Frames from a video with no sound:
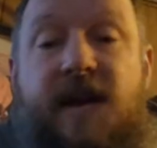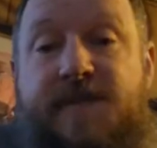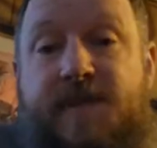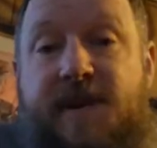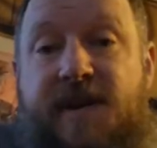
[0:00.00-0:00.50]

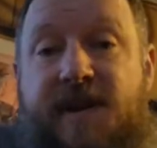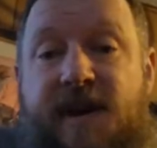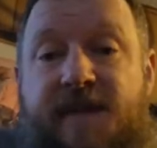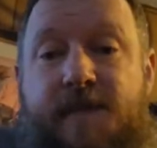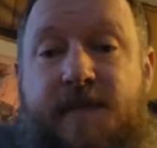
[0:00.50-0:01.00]
pretty
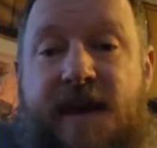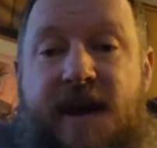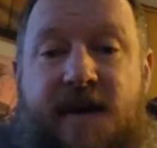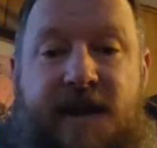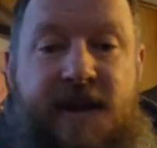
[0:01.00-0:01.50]
tough to be
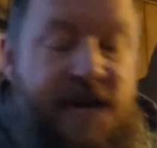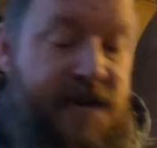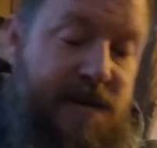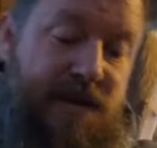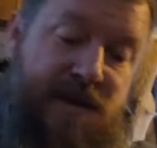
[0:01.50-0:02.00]
out in.
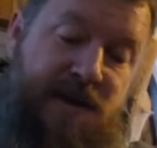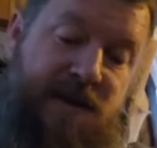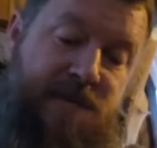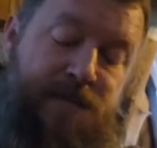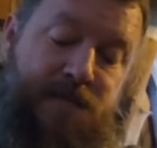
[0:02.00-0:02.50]

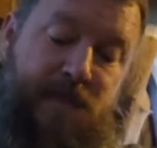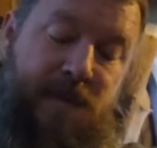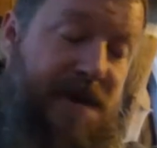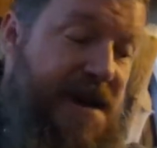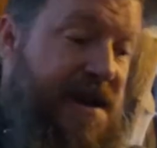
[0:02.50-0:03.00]

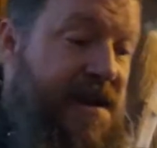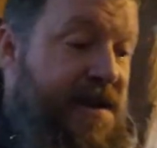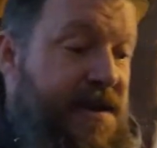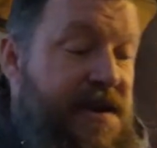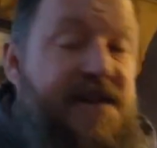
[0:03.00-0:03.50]
But
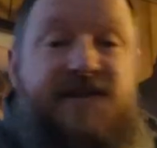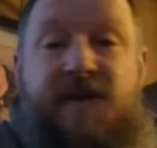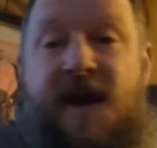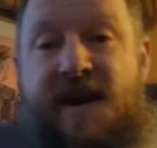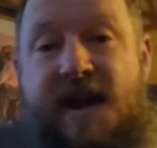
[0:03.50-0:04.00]
so
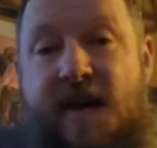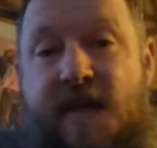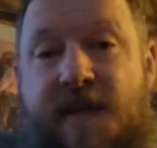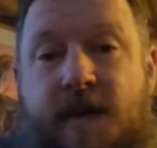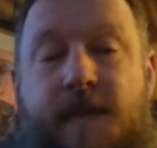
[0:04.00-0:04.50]
right now the
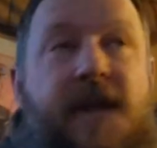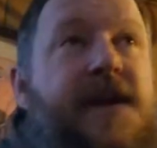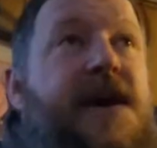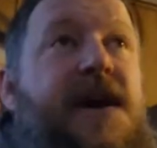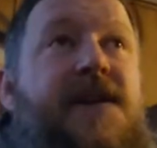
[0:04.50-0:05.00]
thermal I
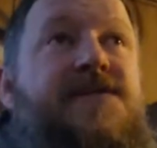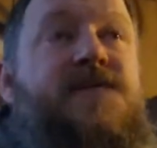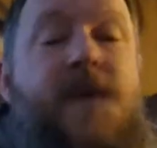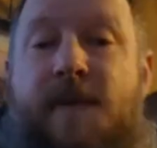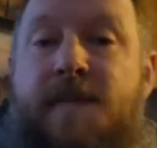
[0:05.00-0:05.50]
got is
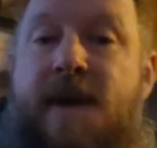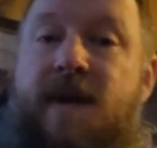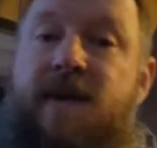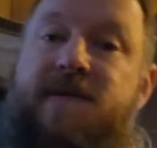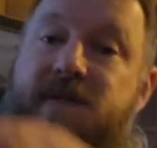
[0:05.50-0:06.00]
weapon
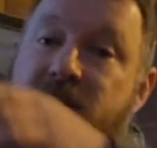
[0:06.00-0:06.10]
mounted, so I